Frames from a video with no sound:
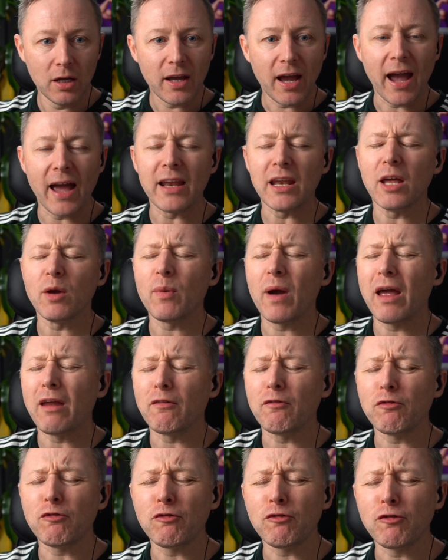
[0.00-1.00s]
And they
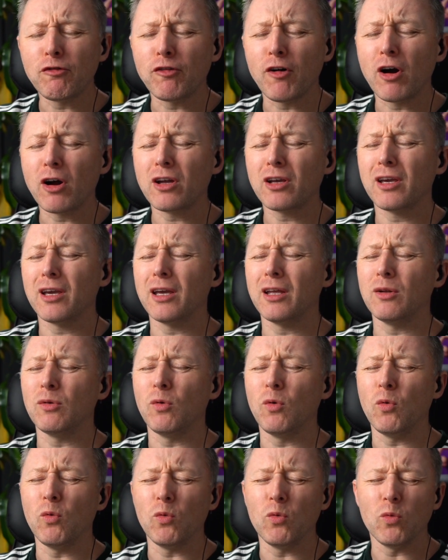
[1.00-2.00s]
went
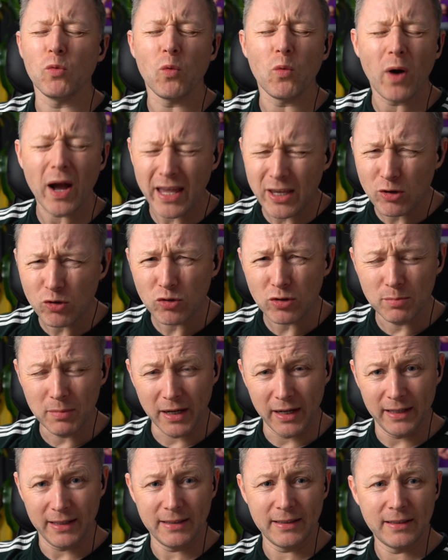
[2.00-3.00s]
fucking wild,
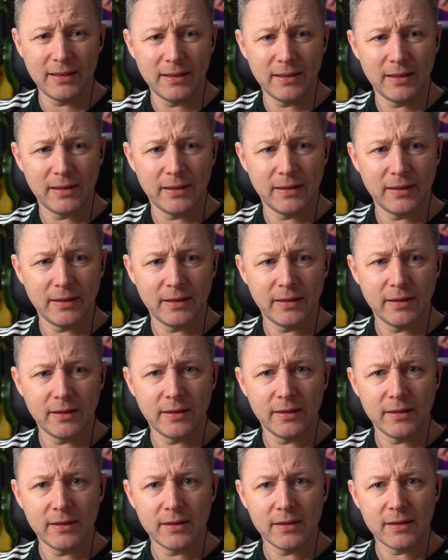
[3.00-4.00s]
man.
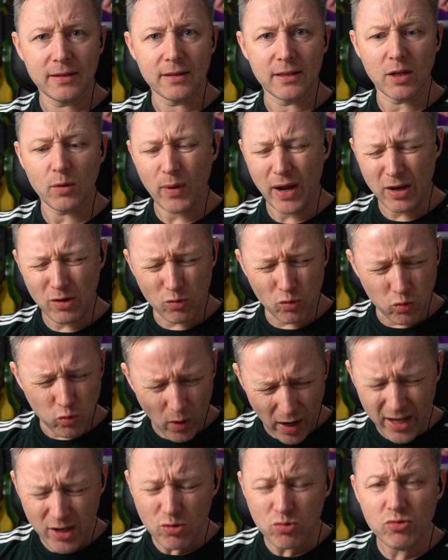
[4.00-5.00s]
They went
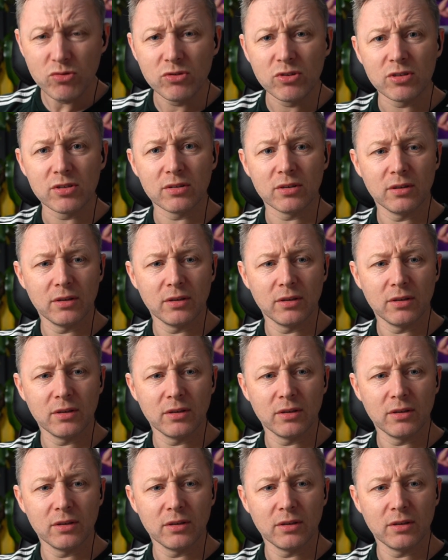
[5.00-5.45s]
wild.